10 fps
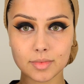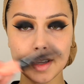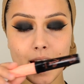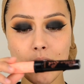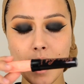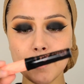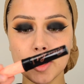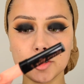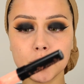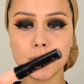Now I'm
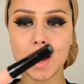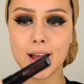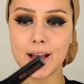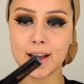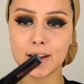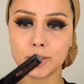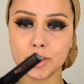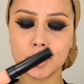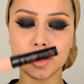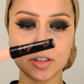going to try
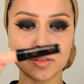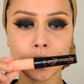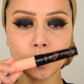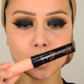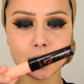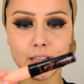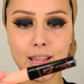out the roller